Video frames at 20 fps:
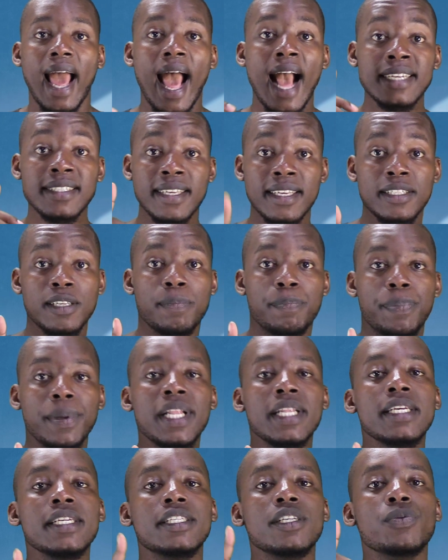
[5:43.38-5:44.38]

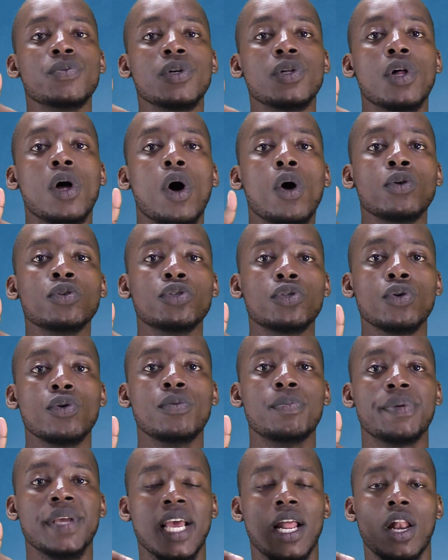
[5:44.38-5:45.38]
Accessibility will
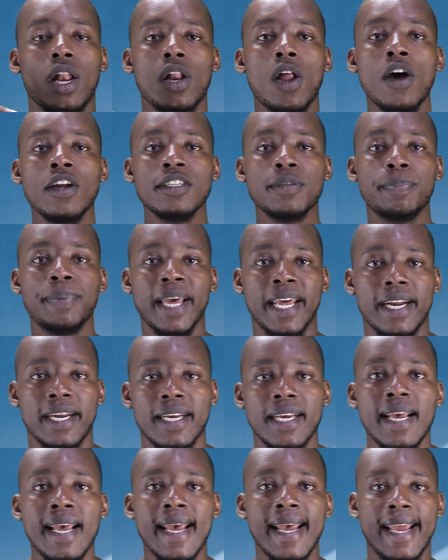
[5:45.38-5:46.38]
also be a lot better.
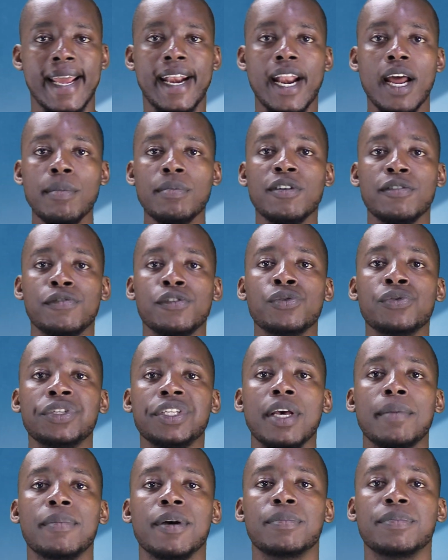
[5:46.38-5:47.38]
A number of new
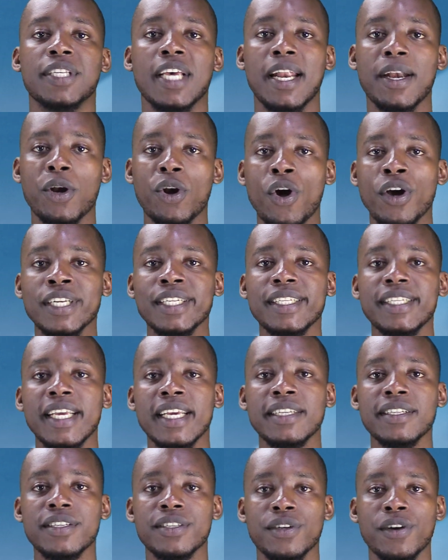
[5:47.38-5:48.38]
suburbs are not
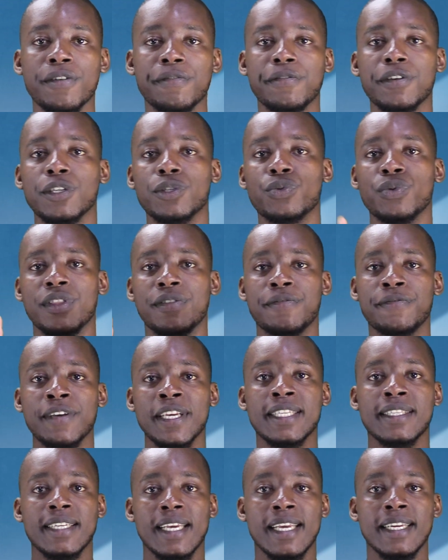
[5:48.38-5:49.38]
yet serviced with
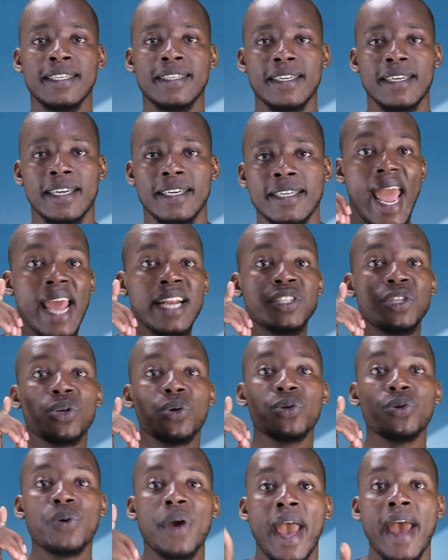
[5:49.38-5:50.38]
fixed internet, and
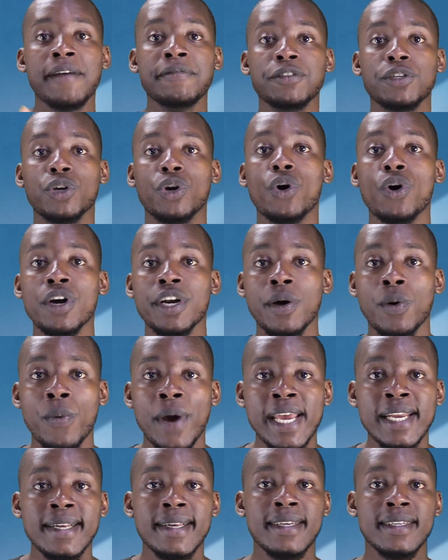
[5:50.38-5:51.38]
so you have to go on a
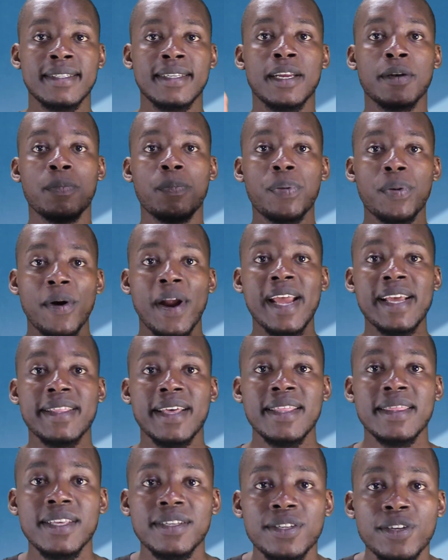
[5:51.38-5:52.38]
waitlist and pray
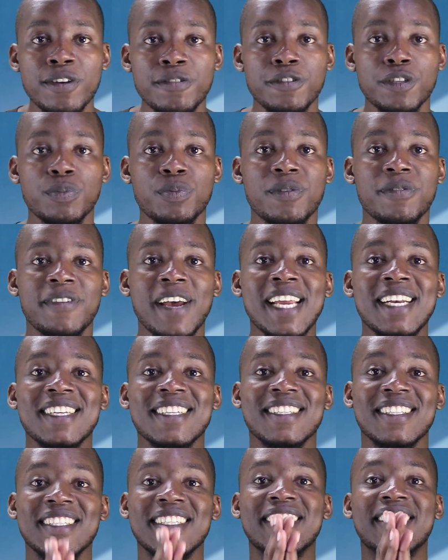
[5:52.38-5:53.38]
that the service
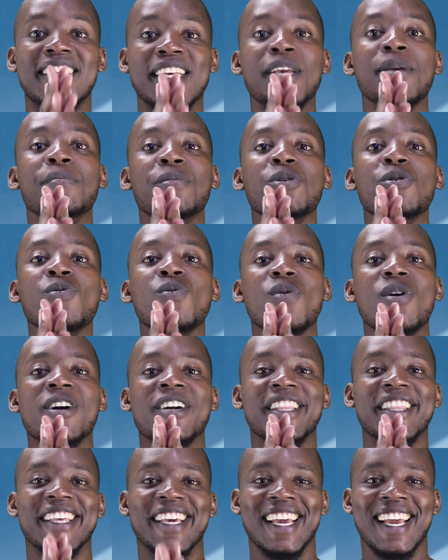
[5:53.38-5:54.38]
providers deem you
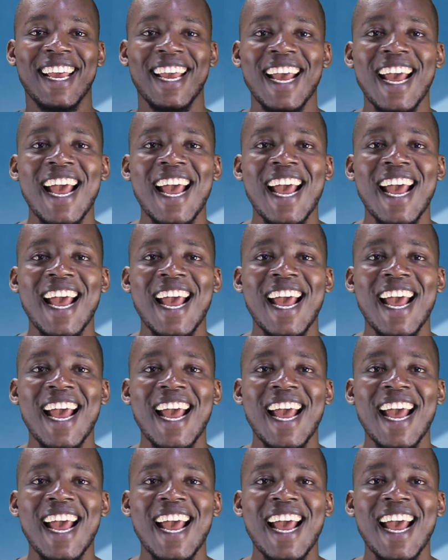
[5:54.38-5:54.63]
worthy.